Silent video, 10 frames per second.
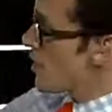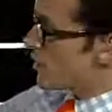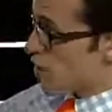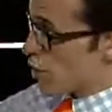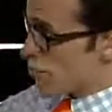
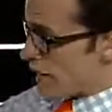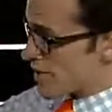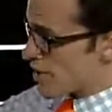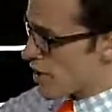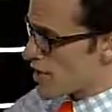So
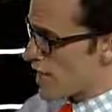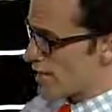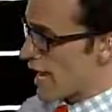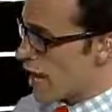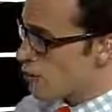based on
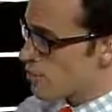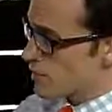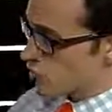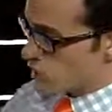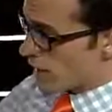this, I would be
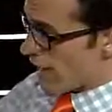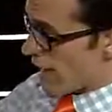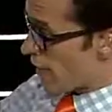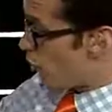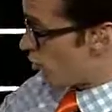looking
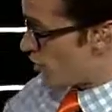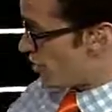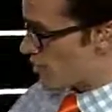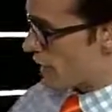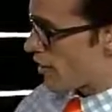at all
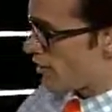these radar